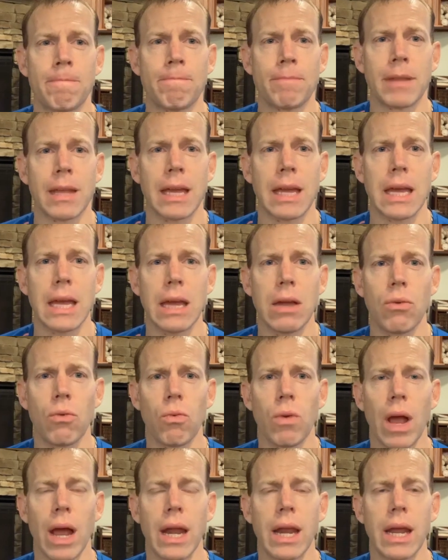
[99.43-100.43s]
he
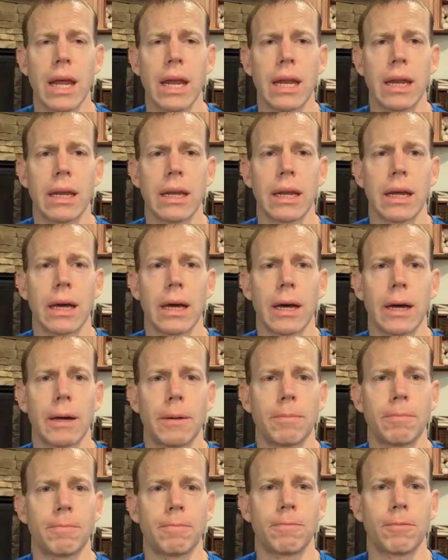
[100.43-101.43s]
read it
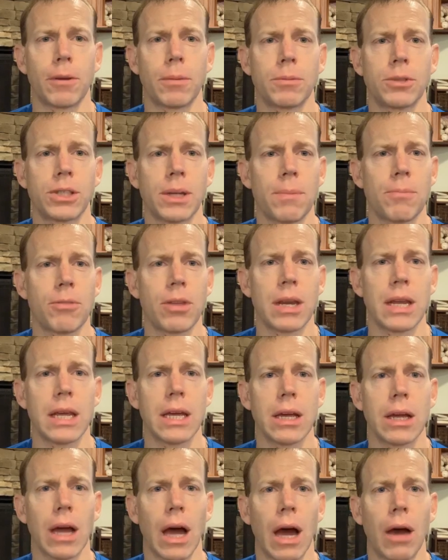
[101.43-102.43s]
from something he
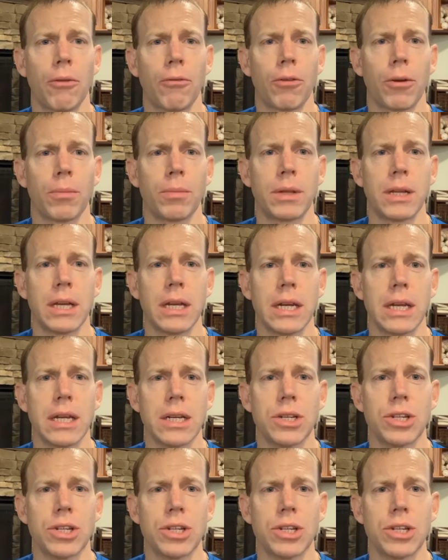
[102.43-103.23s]
got from T.D.